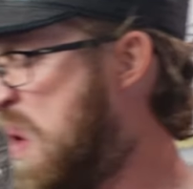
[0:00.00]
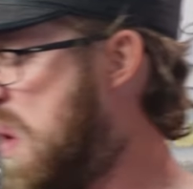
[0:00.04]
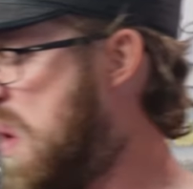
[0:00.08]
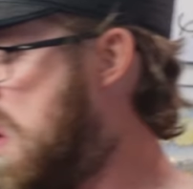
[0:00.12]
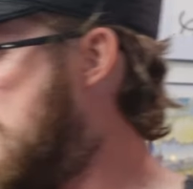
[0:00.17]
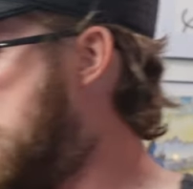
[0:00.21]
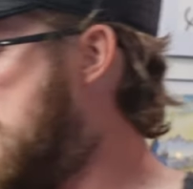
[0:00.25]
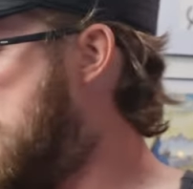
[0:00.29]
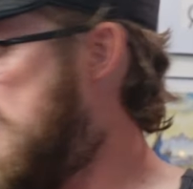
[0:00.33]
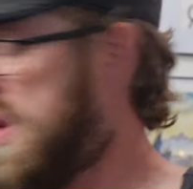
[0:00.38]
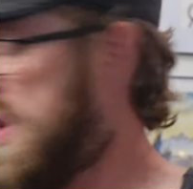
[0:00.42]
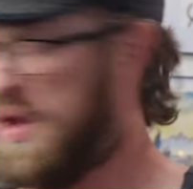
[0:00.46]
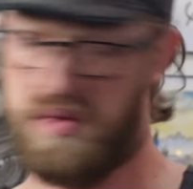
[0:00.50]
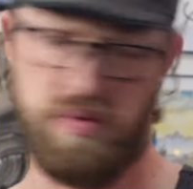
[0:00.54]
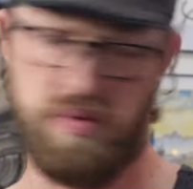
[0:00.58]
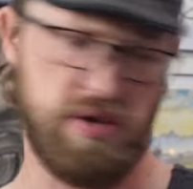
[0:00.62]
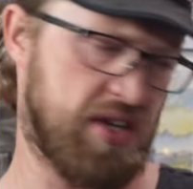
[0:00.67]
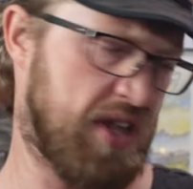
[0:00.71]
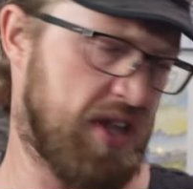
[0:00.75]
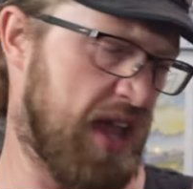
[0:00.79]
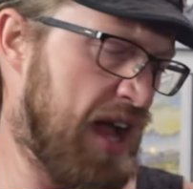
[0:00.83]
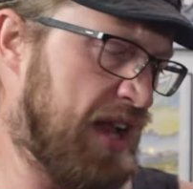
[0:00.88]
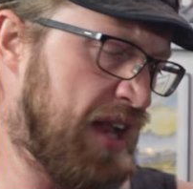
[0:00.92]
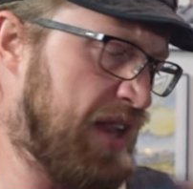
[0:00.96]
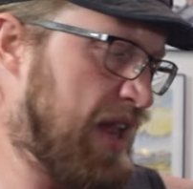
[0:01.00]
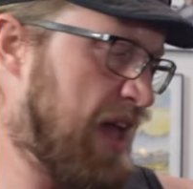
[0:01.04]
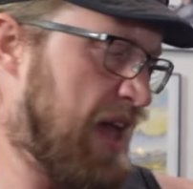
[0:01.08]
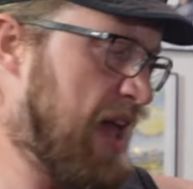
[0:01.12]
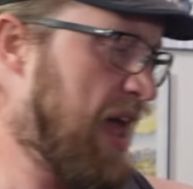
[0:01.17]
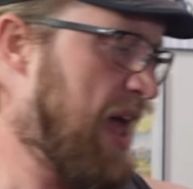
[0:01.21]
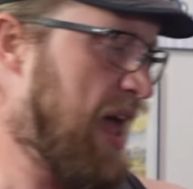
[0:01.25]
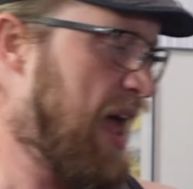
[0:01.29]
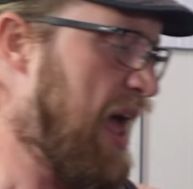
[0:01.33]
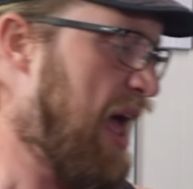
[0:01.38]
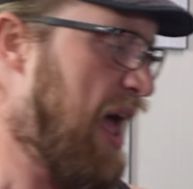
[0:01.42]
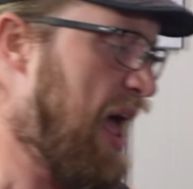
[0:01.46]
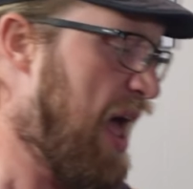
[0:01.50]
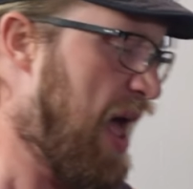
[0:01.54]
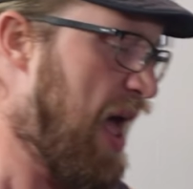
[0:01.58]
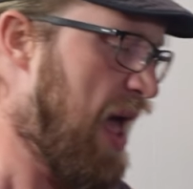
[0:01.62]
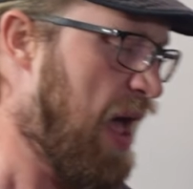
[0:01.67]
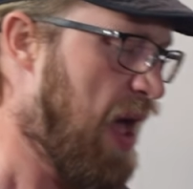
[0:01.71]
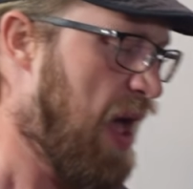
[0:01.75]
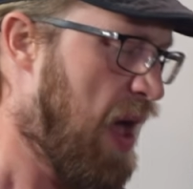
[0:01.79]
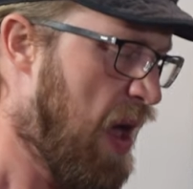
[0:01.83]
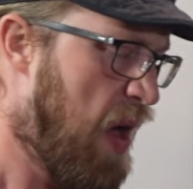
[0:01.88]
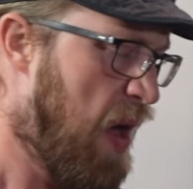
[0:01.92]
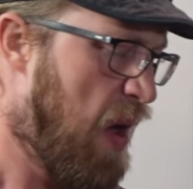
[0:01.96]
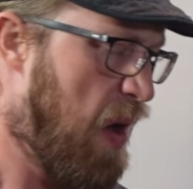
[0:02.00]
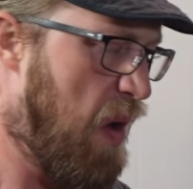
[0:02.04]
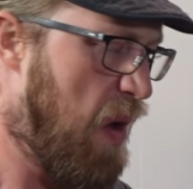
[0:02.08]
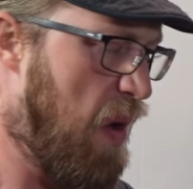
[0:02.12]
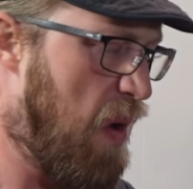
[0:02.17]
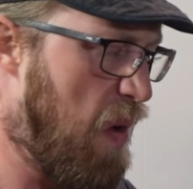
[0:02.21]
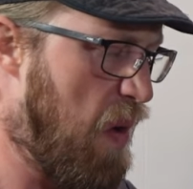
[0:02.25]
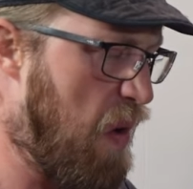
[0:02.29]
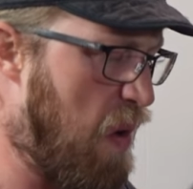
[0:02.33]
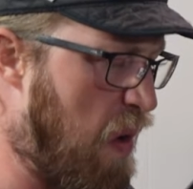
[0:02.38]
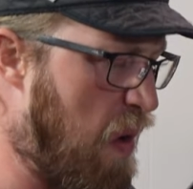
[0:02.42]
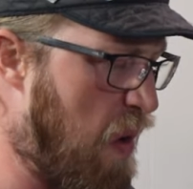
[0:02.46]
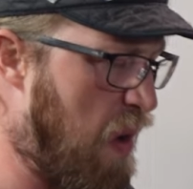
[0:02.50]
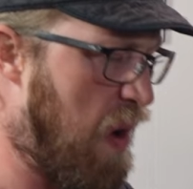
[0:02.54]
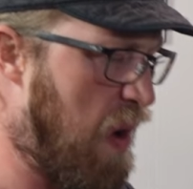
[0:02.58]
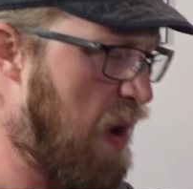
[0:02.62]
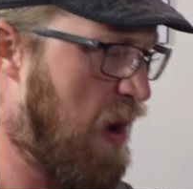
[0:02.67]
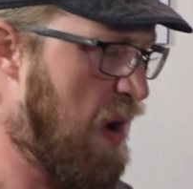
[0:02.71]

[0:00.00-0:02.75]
Ooh, switch sides. Ooh.